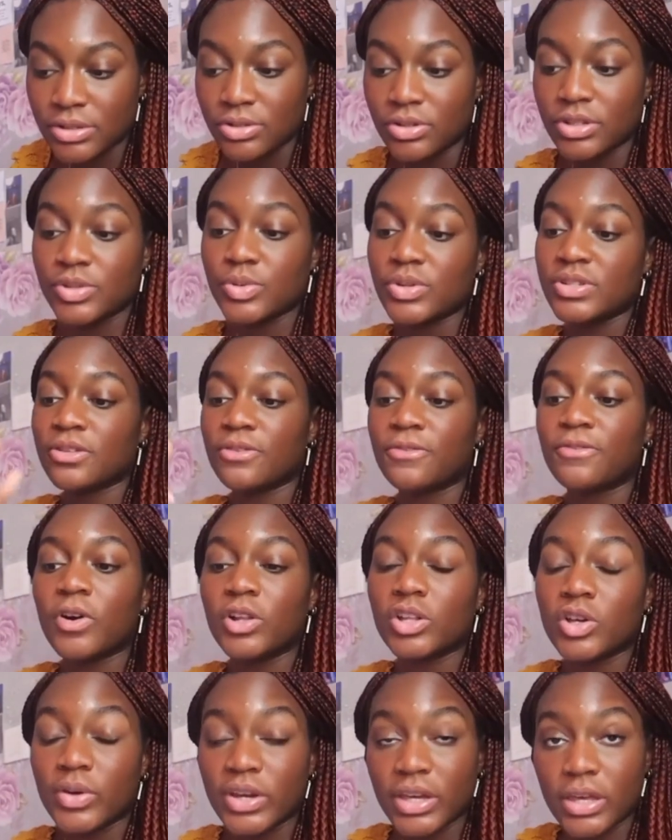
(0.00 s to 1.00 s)
So this was the
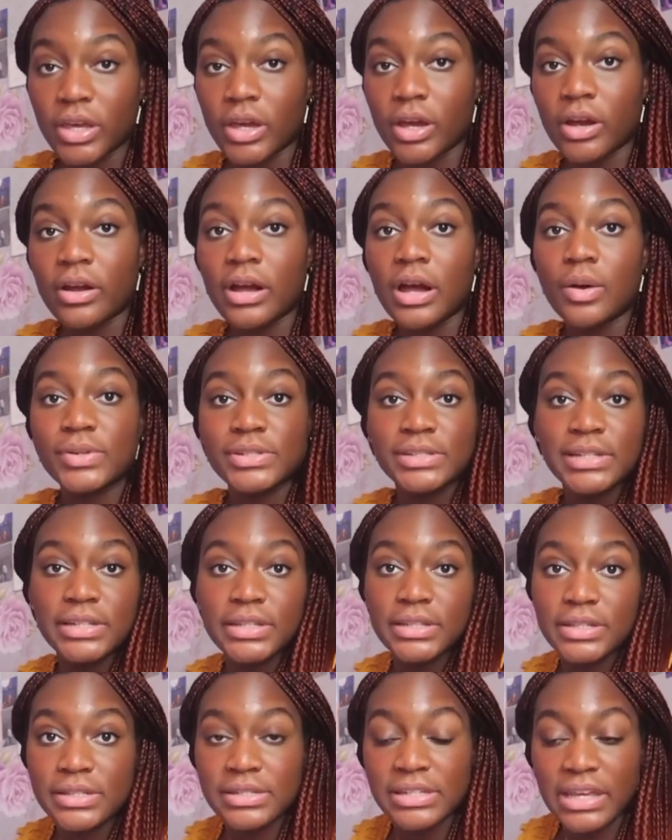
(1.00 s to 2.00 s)
following year. I was still
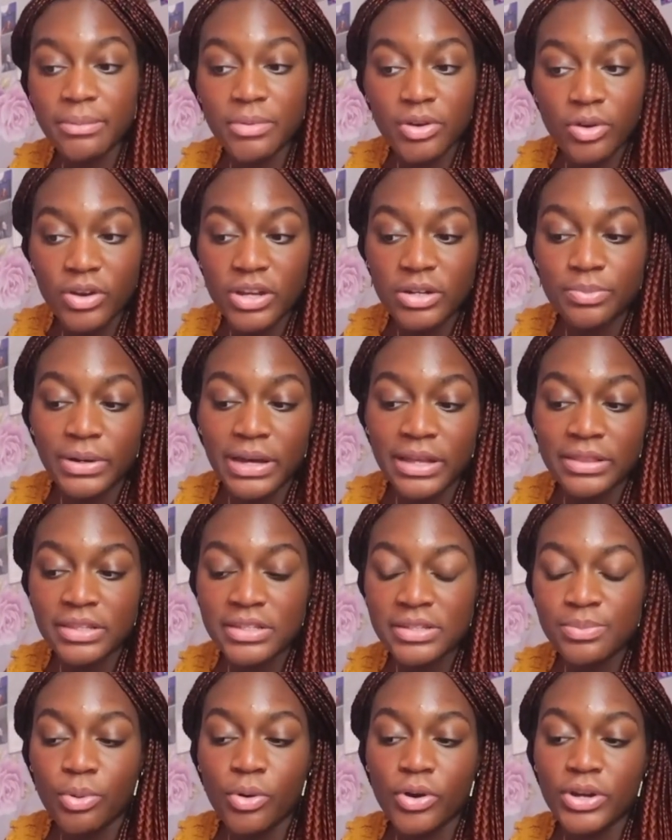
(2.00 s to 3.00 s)
in the same grade, but at
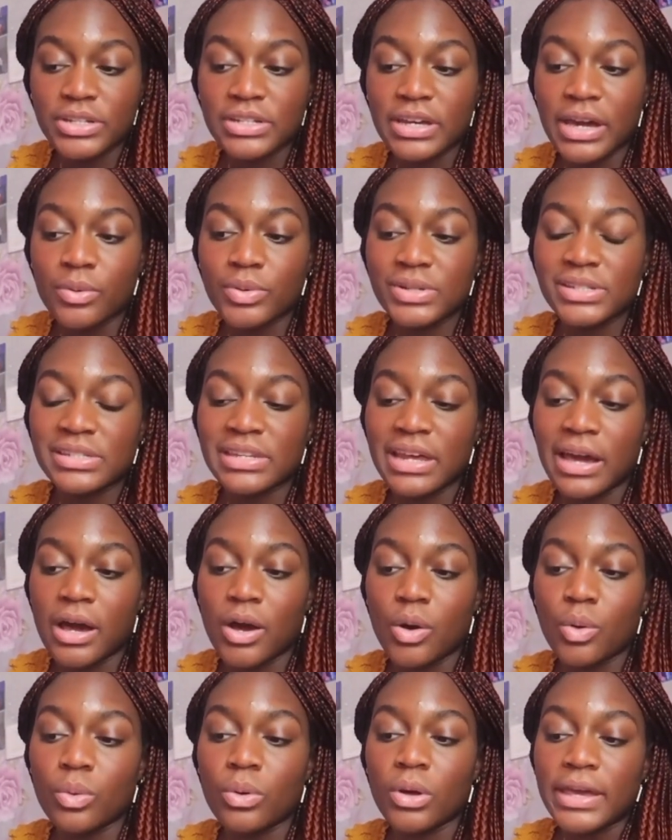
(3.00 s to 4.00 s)
this point I was
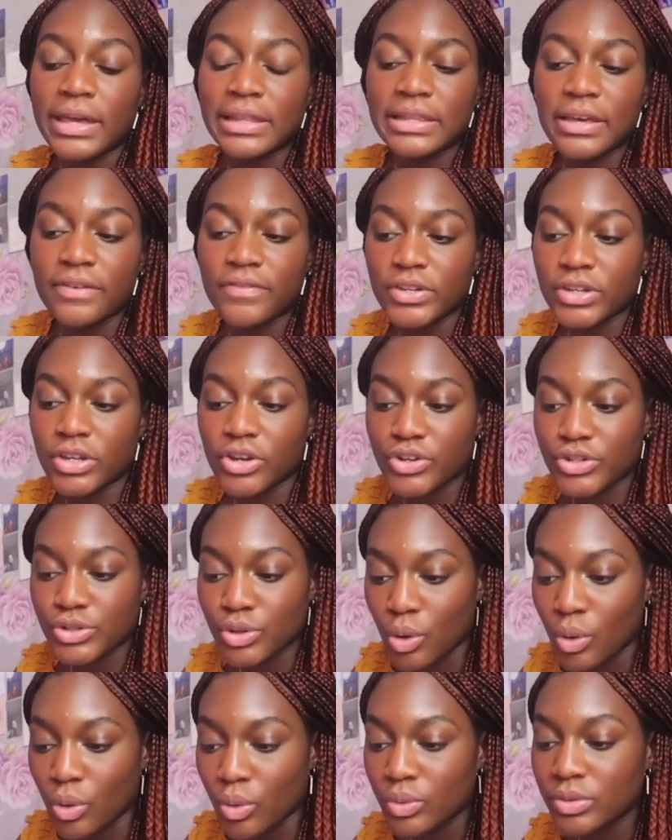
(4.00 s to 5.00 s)
now 11
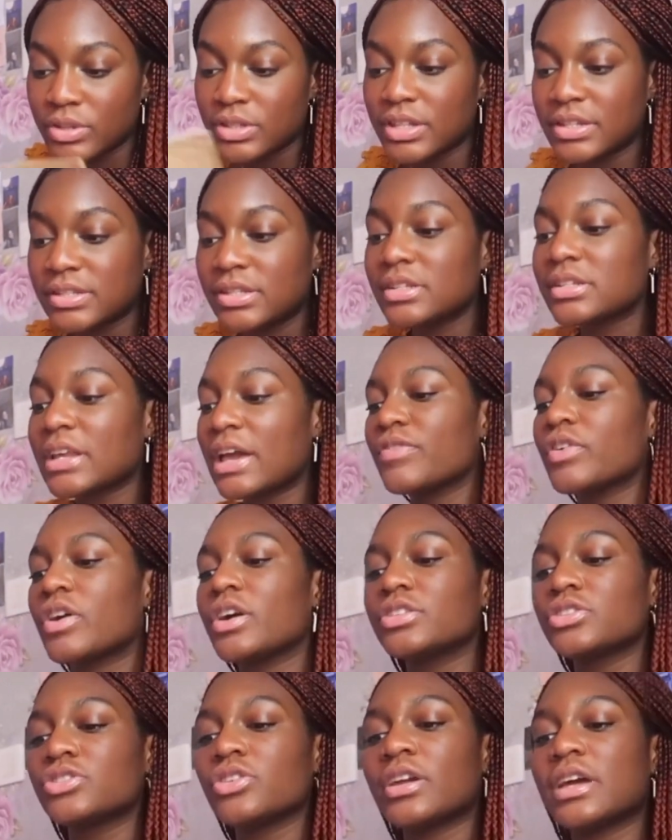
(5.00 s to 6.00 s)
years old. This is, I
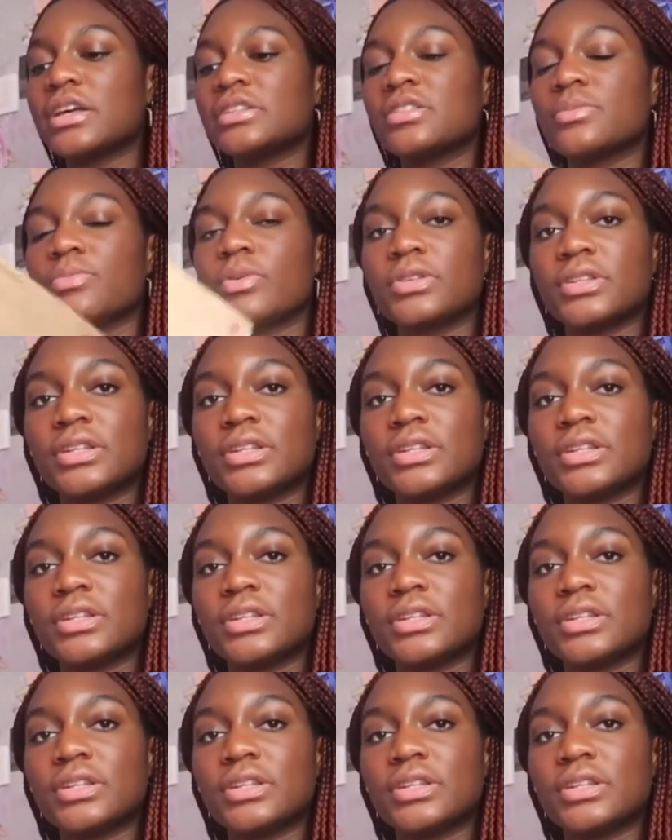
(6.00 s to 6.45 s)
forgot to show you guys the book.